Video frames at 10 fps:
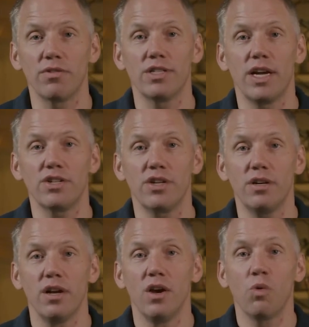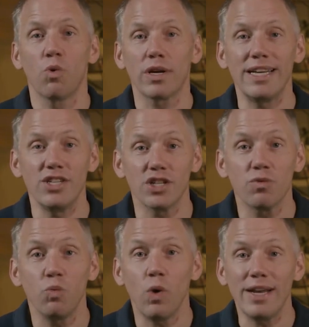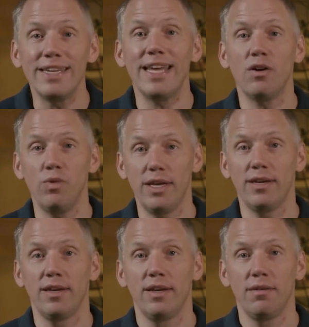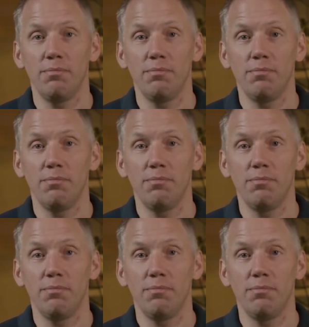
Recession, working just one day a week,